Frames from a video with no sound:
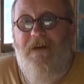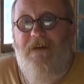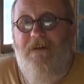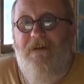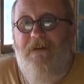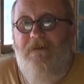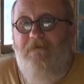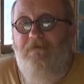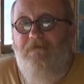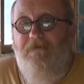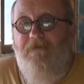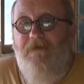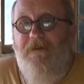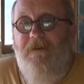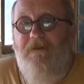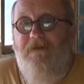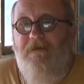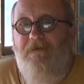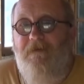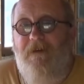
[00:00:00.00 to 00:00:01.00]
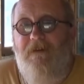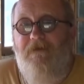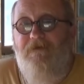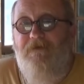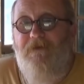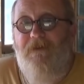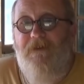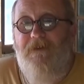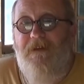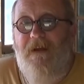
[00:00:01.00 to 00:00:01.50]
any of the series when it was
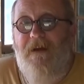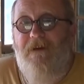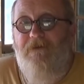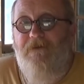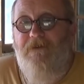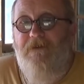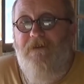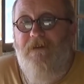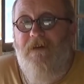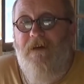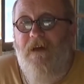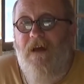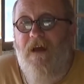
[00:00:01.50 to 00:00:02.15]
first out.